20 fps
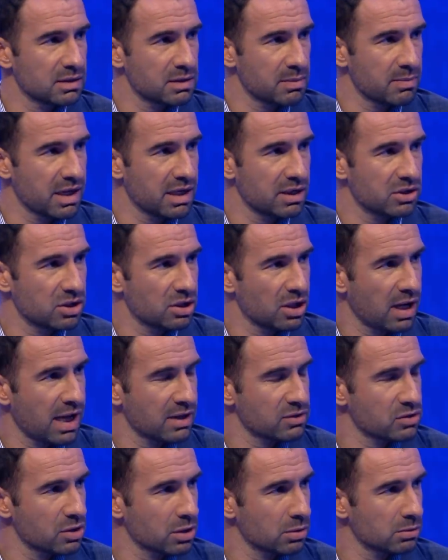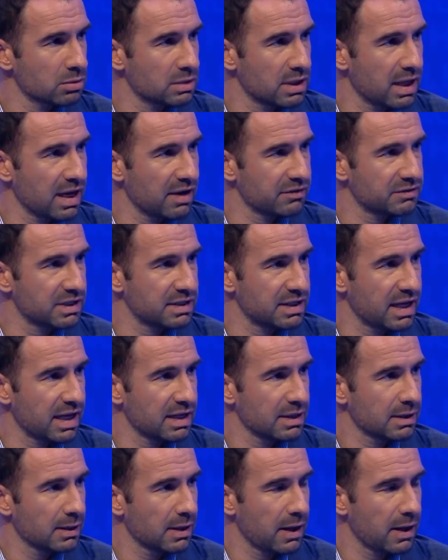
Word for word: as a manager, you're hands on day after day.